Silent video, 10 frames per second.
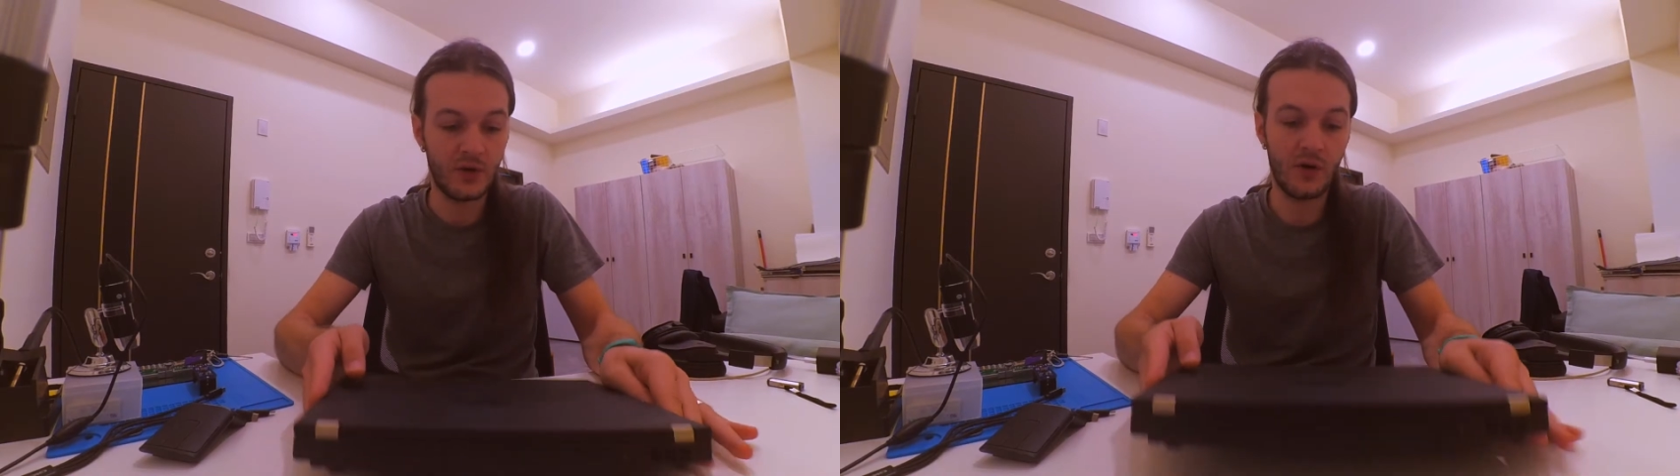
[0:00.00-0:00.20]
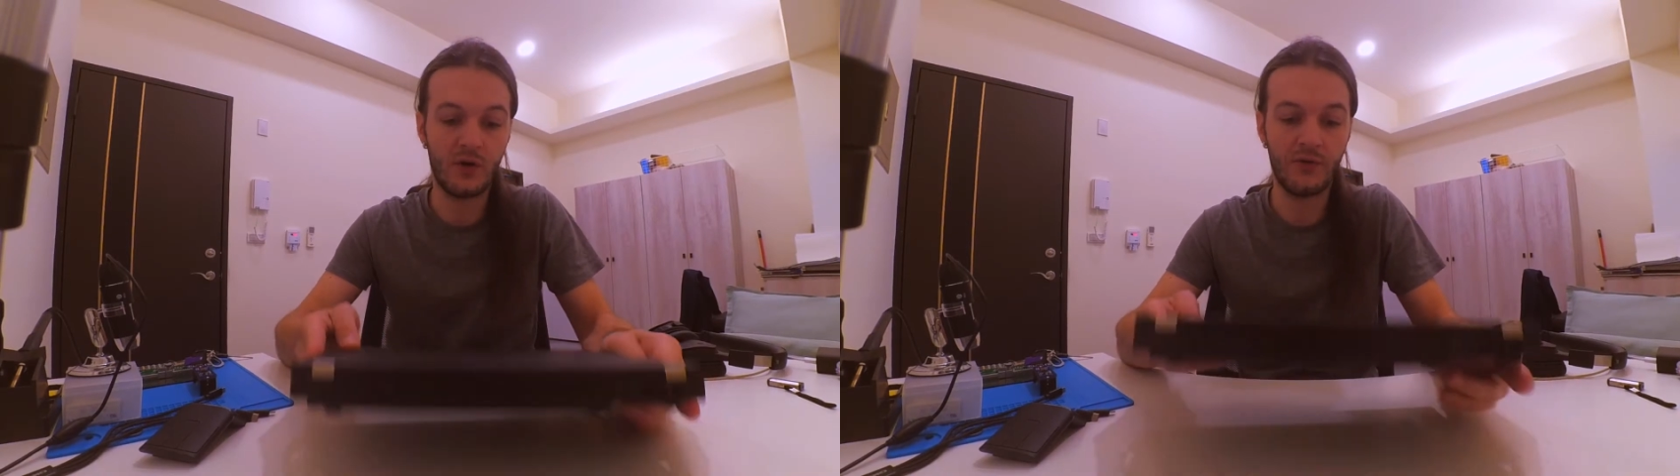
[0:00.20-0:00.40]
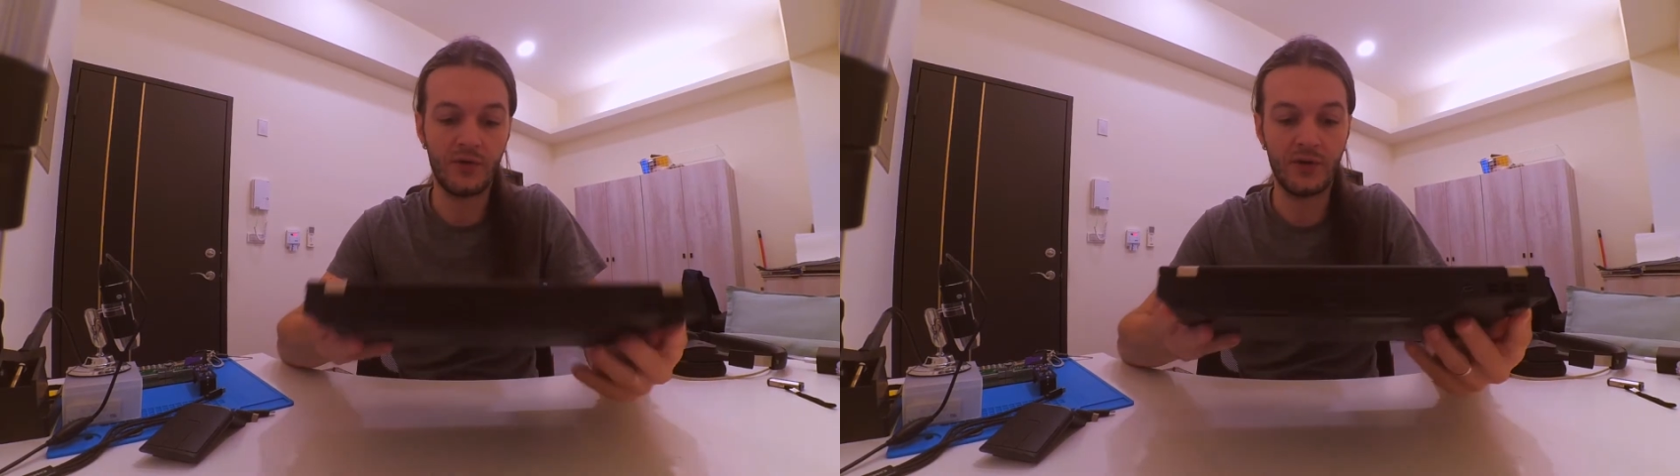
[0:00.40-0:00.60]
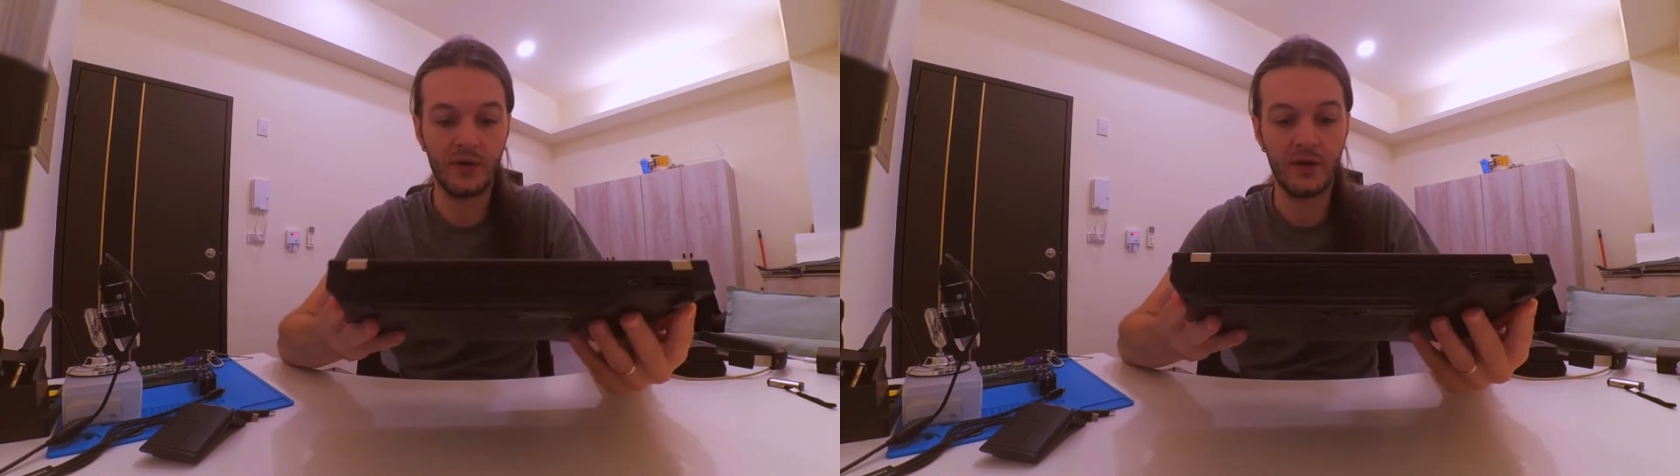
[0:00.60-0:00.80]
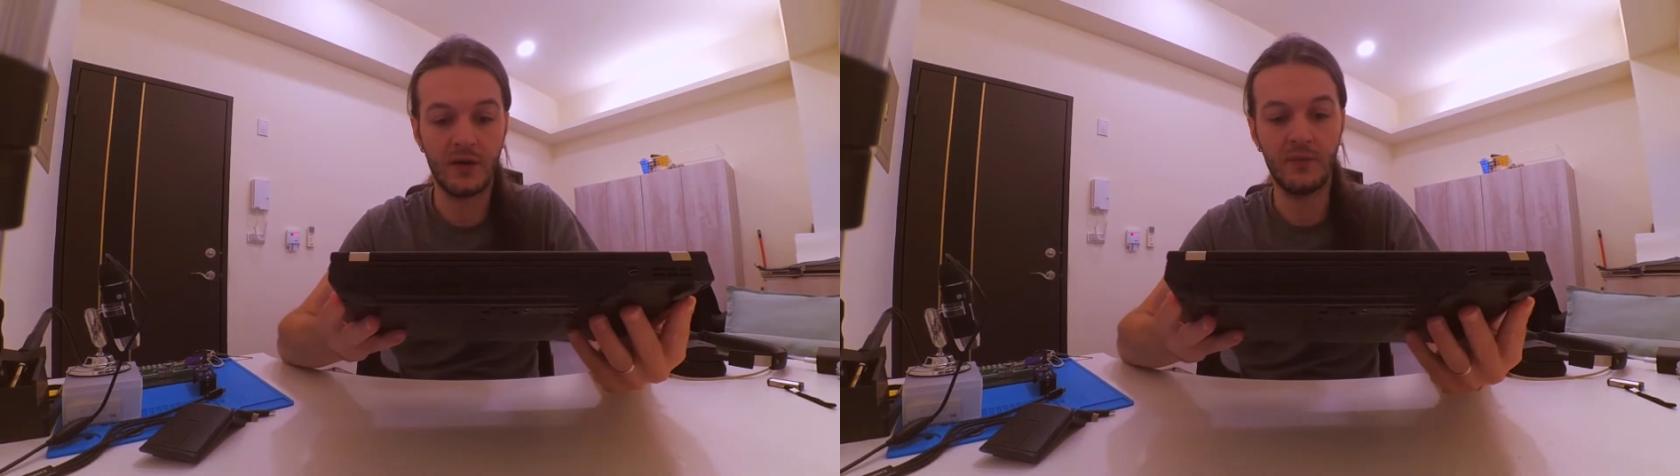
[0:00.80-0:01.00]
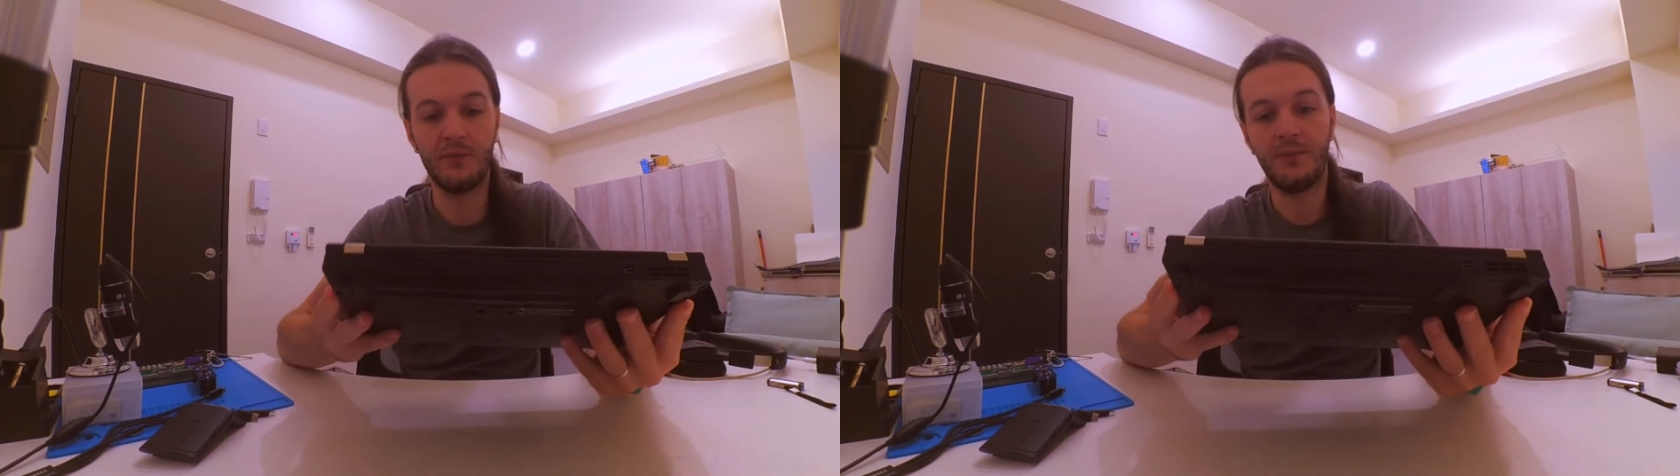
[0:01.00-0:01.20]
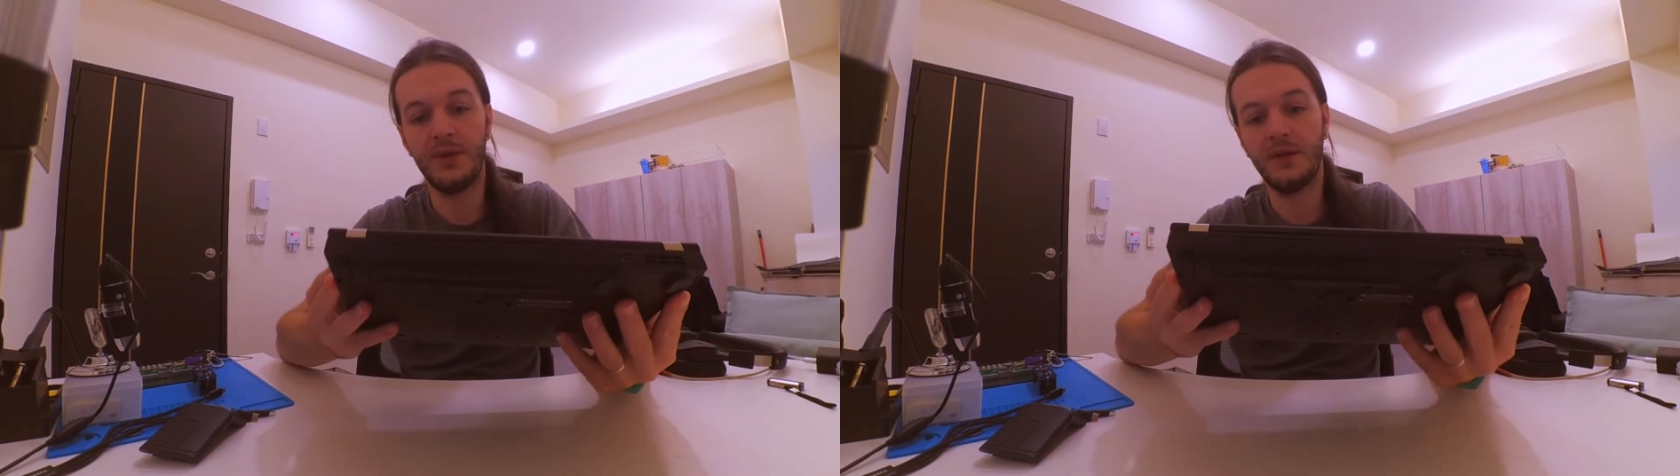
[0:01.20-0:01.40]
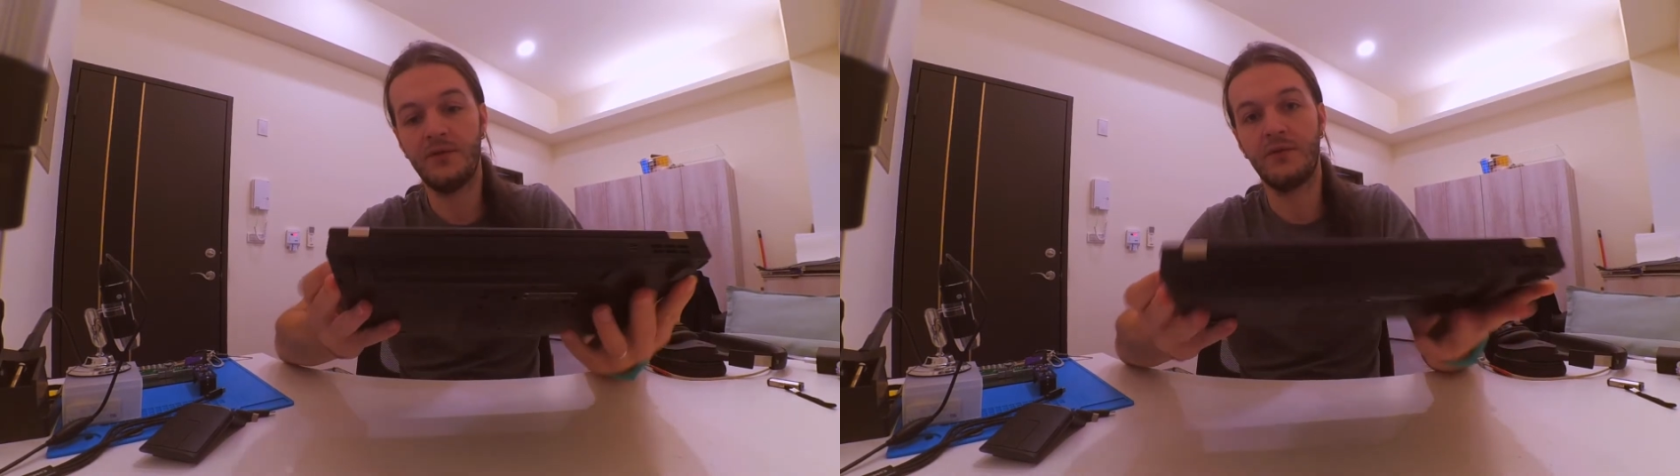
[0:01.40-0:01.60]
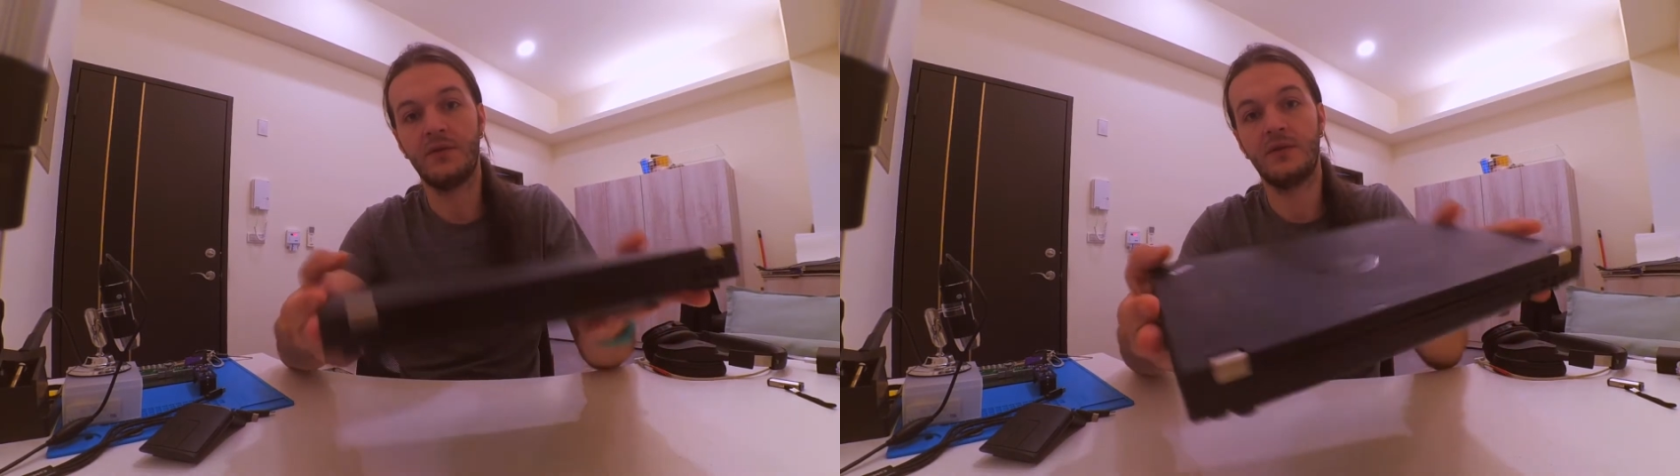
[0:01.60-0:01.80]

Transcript: offer a bit of a